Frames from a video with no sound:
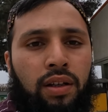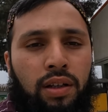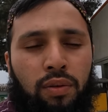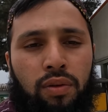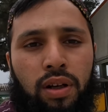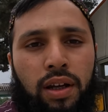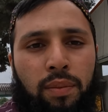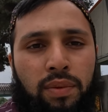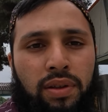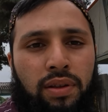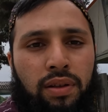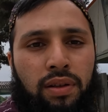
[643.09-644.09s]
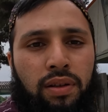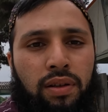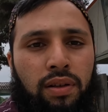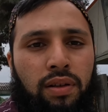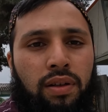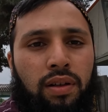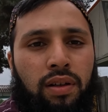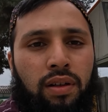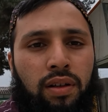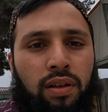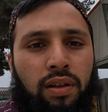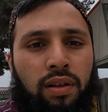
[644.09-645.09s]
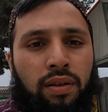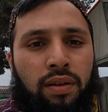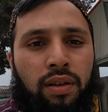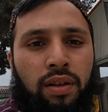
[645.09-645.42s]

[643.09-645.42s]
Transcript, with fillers: new client Mr. Uh,